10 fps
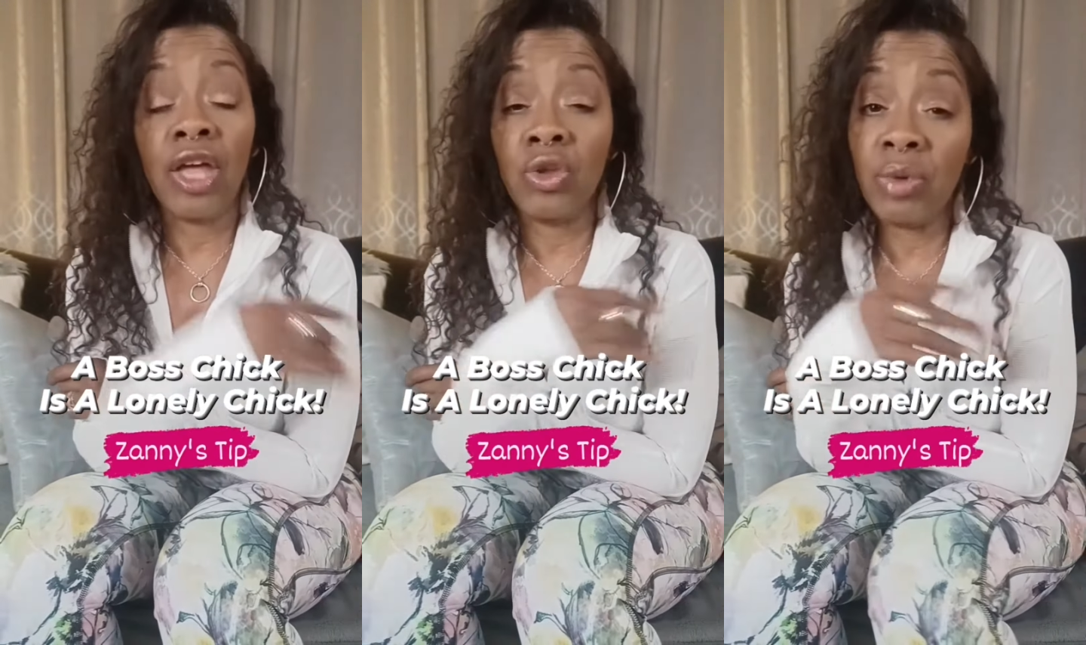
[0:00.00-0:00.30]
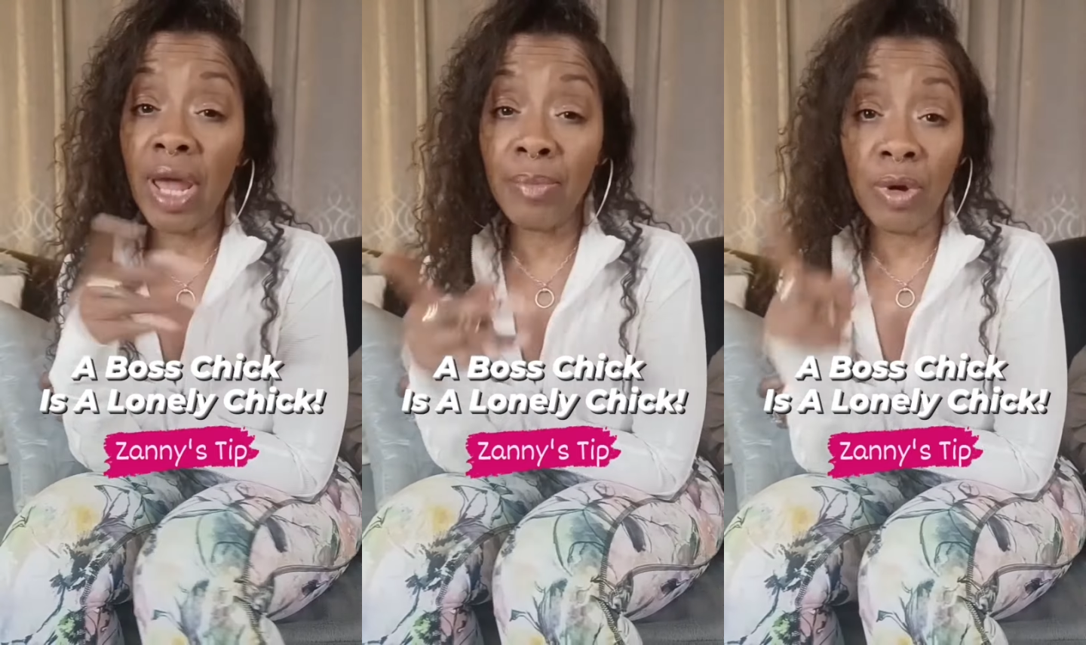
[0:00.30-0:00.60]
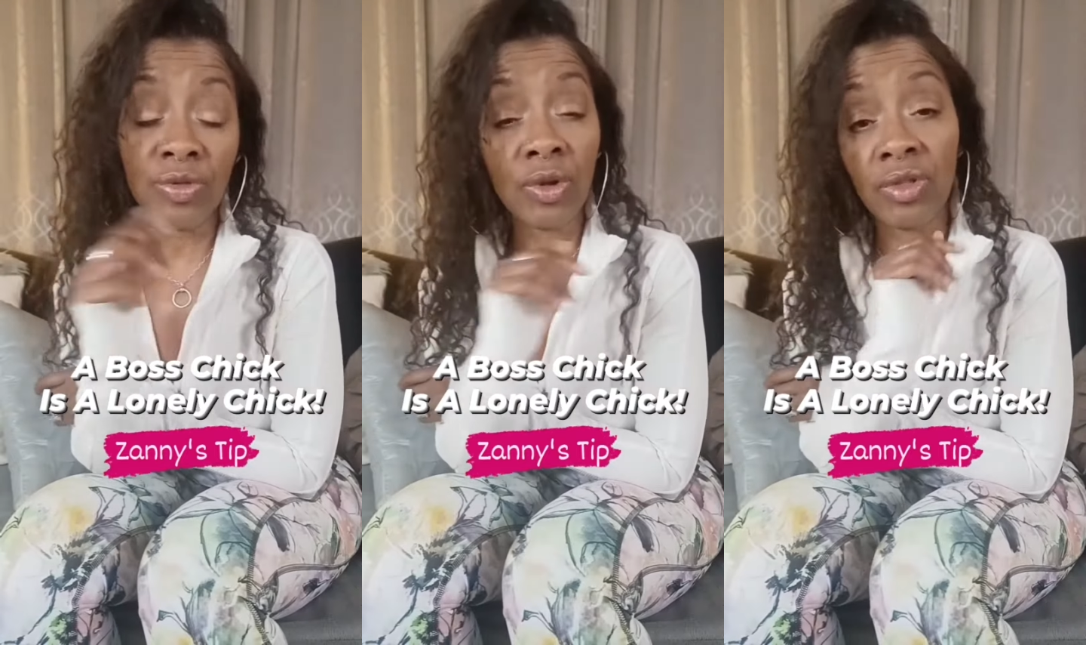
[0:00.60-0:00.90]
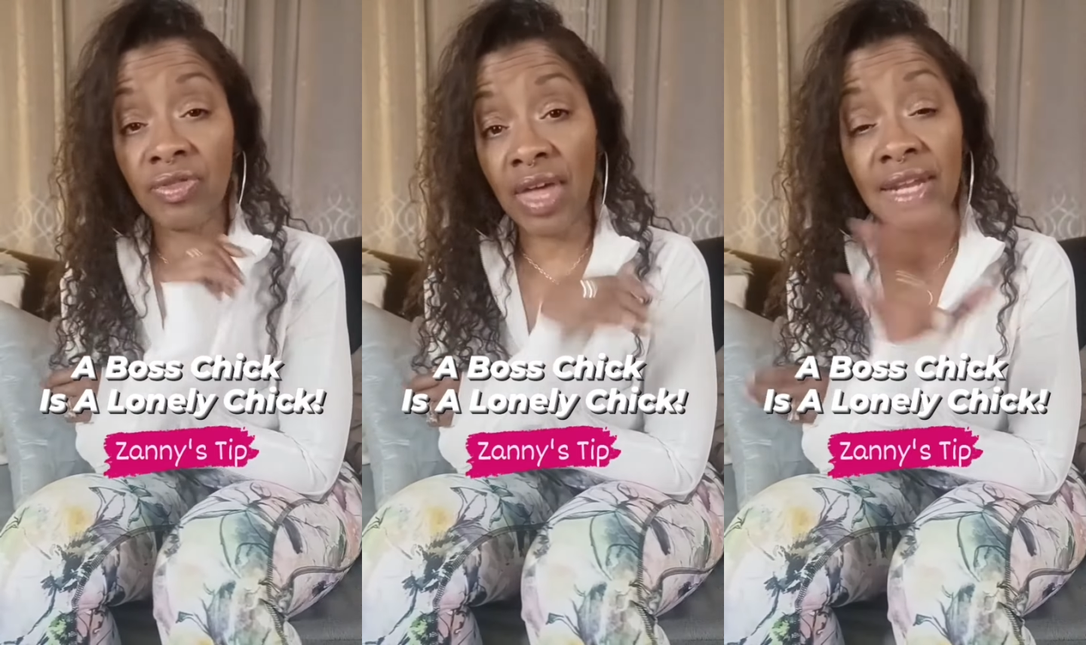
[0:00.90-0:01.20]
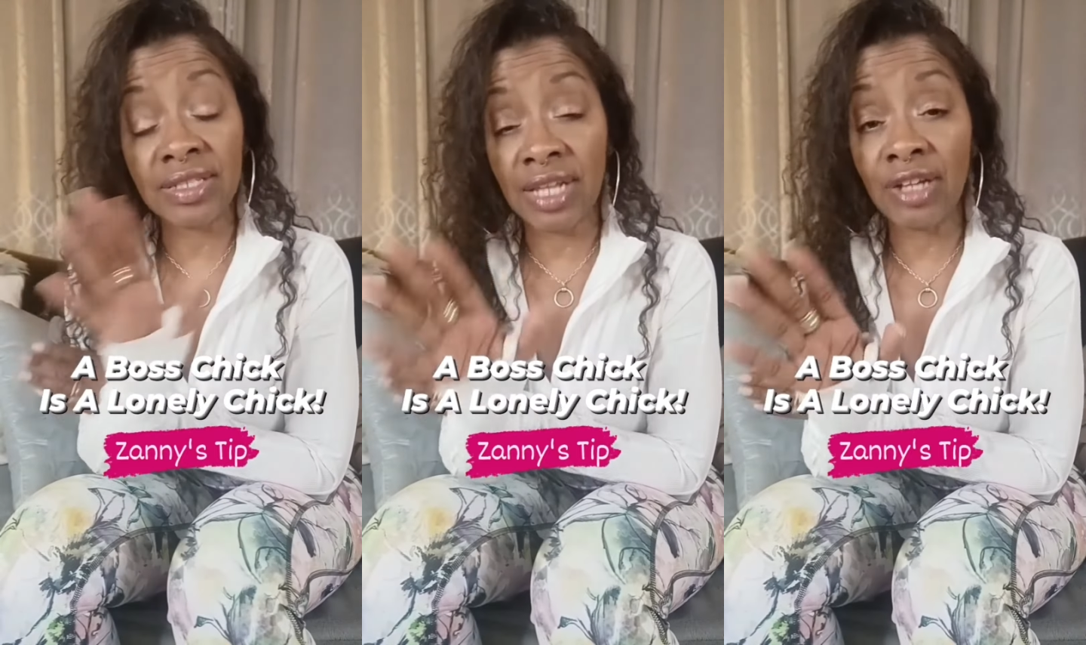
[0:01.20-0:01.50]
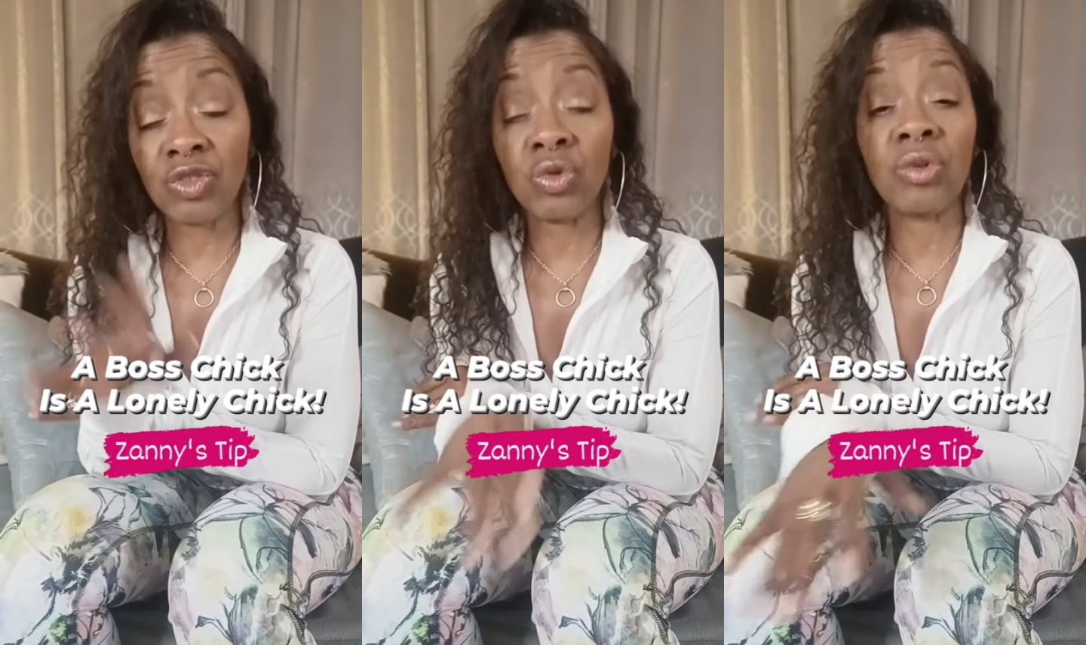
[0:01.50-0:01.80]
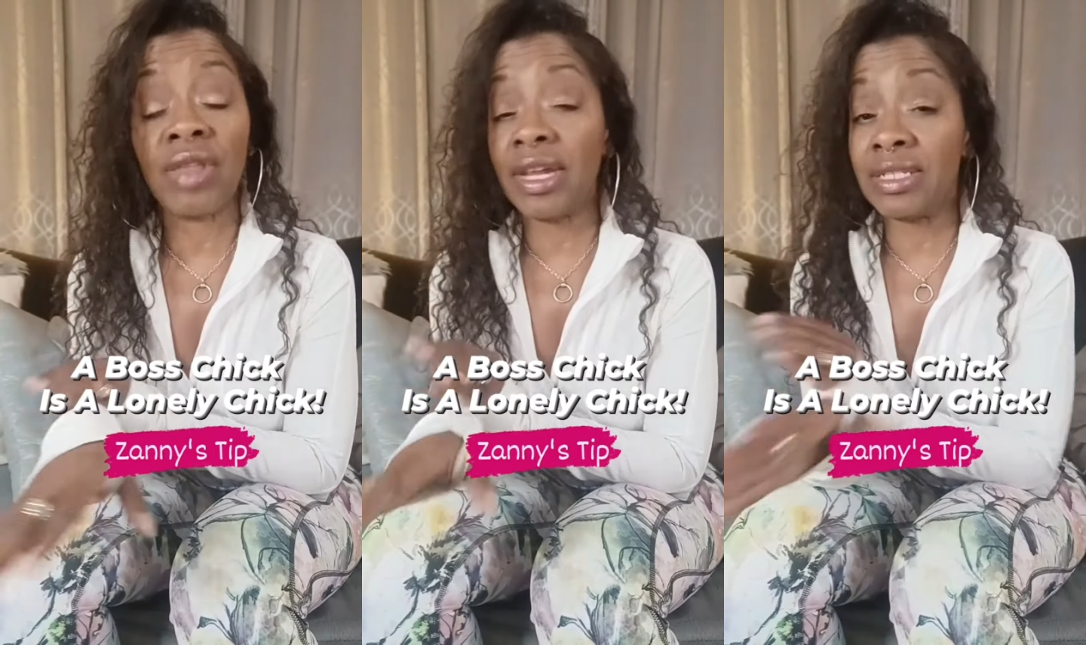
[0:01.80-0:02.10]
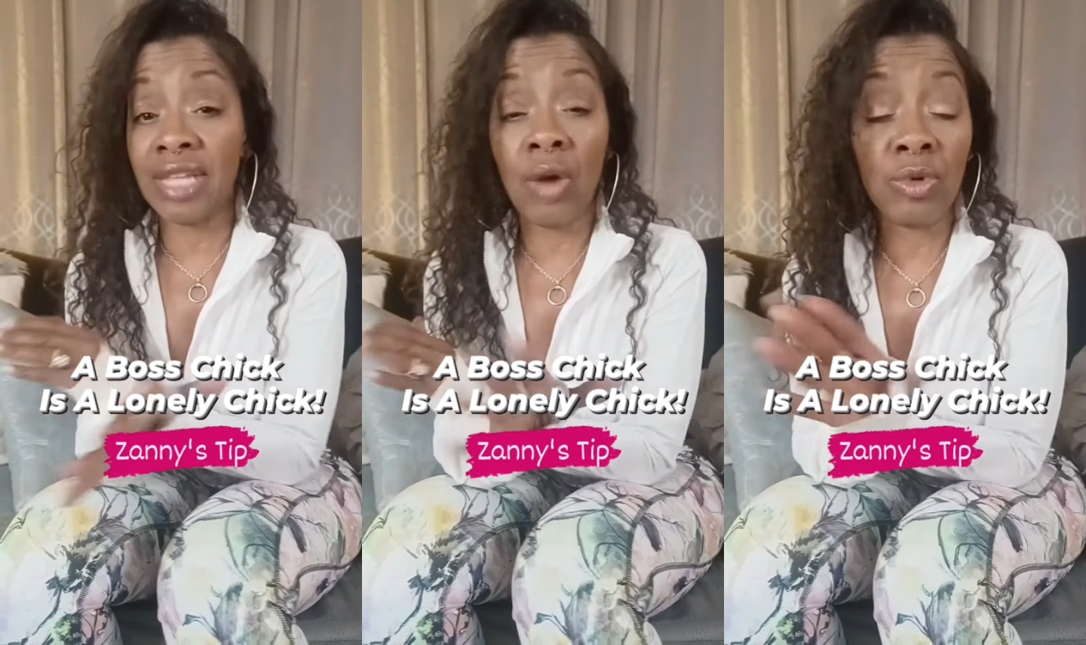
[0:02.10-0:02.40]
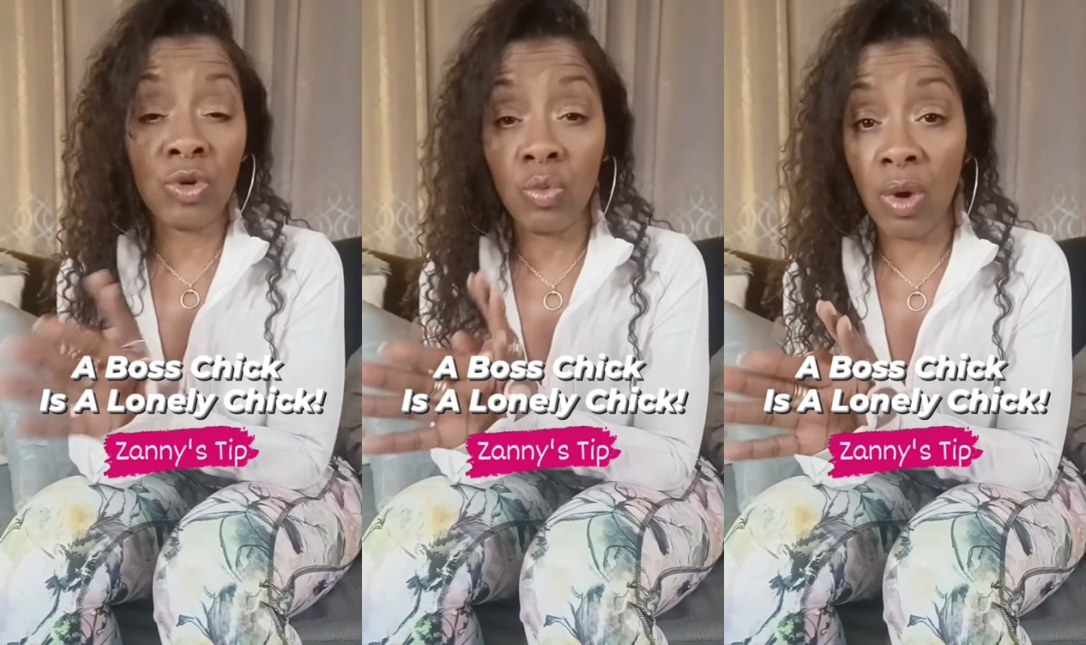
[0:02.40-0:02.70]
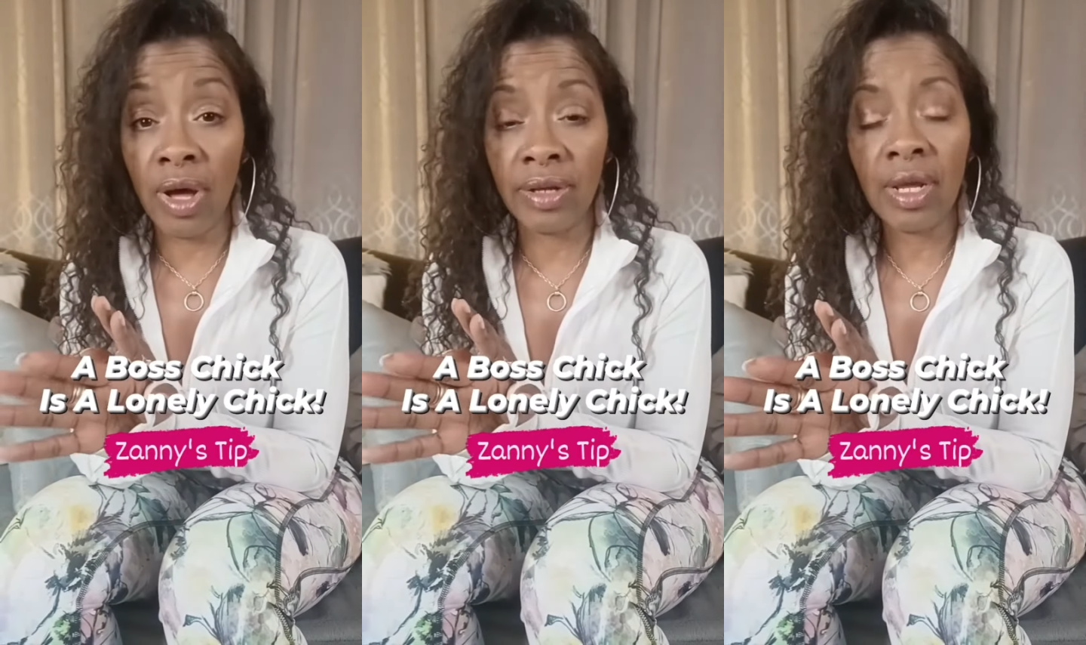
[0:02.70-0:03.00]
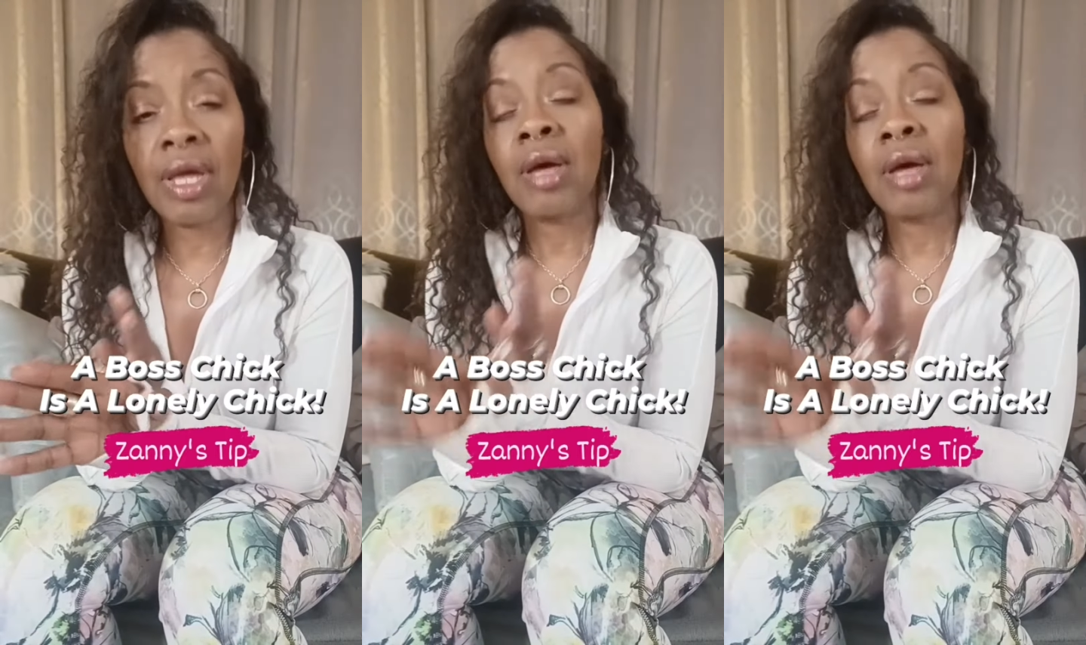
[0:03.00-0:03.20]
And you and I both know that that is not true and that is not what you want.